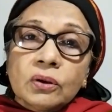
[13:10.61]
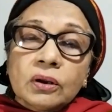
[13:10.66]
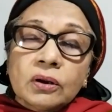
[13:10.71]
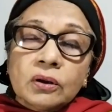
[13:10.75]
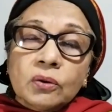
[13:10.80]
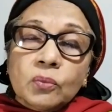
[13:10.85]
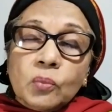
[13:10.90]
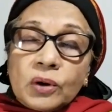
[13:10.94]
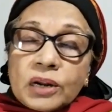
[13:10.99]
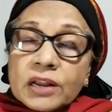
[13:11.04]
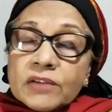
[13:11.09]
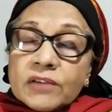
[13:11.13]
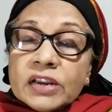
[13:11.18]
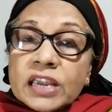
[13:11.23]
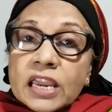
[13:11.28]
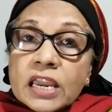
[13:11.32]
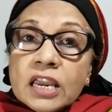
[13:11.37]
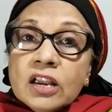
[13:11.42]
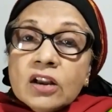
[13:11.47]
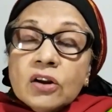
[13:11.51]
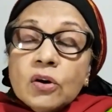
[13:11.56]
whatever
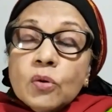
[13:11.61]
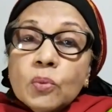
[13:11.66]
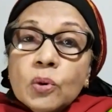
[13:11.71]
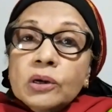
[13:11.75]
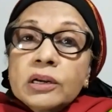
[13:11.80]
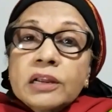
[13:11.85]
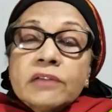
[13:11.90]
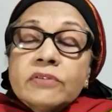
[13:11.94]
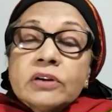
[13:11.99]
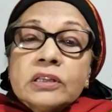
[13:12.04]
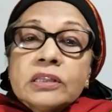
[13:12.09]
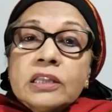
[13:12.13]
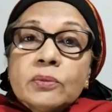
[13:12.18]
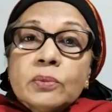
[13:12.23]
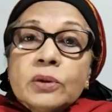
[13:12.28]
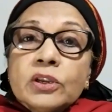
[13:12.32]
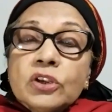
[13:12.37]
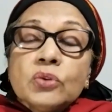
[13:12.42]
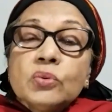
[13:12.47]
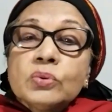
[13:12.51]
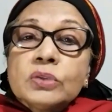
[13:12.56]
ink or whatever they
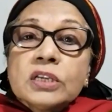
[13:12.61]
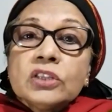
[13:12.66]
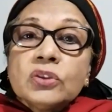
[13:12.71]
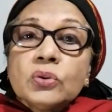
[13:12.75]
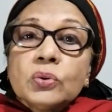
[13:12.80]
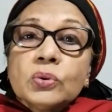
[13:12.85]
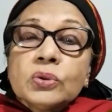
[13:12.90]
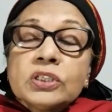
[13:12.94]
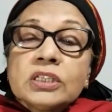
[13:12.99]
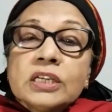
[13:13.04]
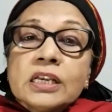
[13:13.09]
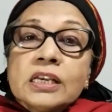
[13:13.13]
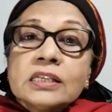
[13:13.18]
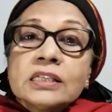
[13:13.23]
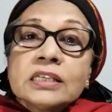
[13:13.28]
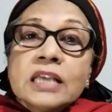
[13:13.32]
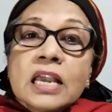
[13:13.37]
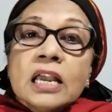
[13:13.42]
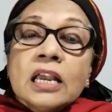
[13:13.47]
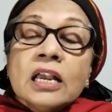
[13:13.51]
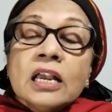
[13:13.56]
were using those days.